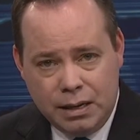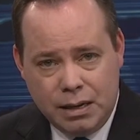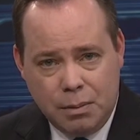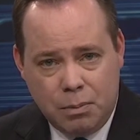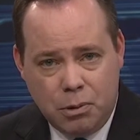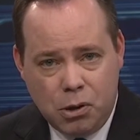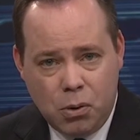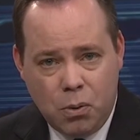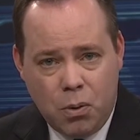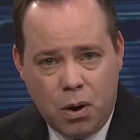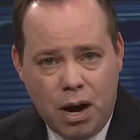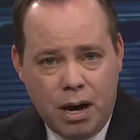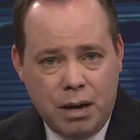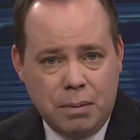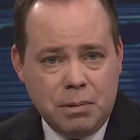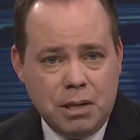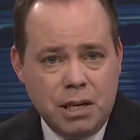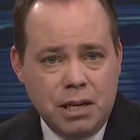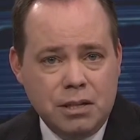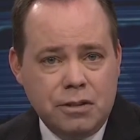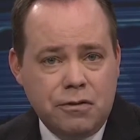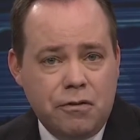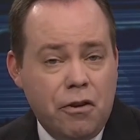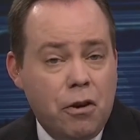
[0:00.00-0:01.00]

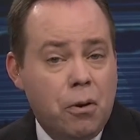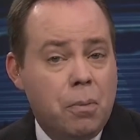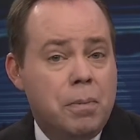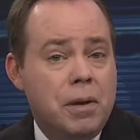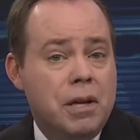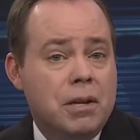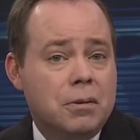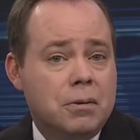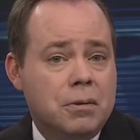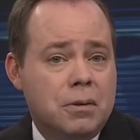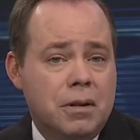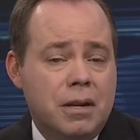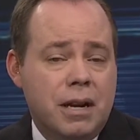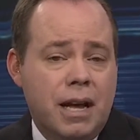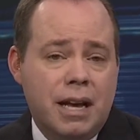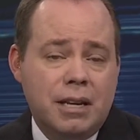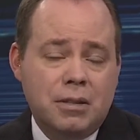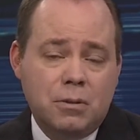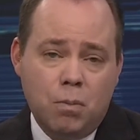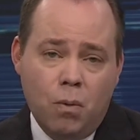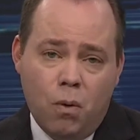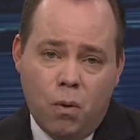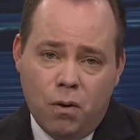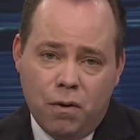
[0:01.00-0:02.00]
WYMT's Phil Pendleton
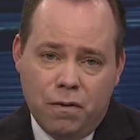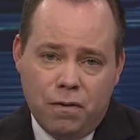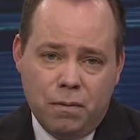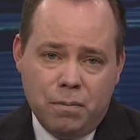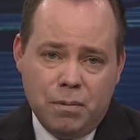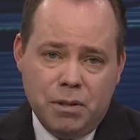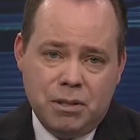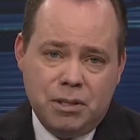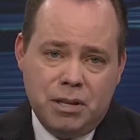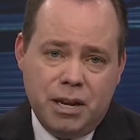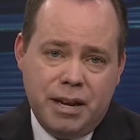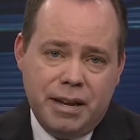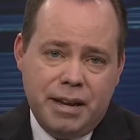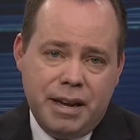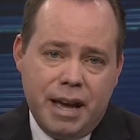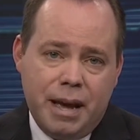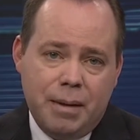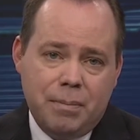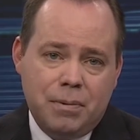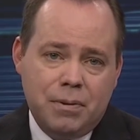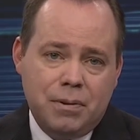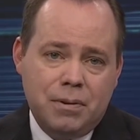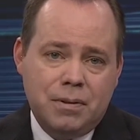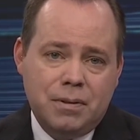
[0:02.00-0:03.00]
has more from the state
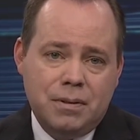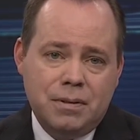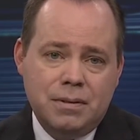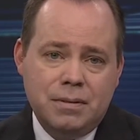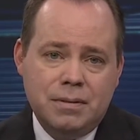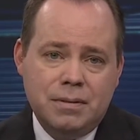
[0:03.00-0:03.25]
capitol.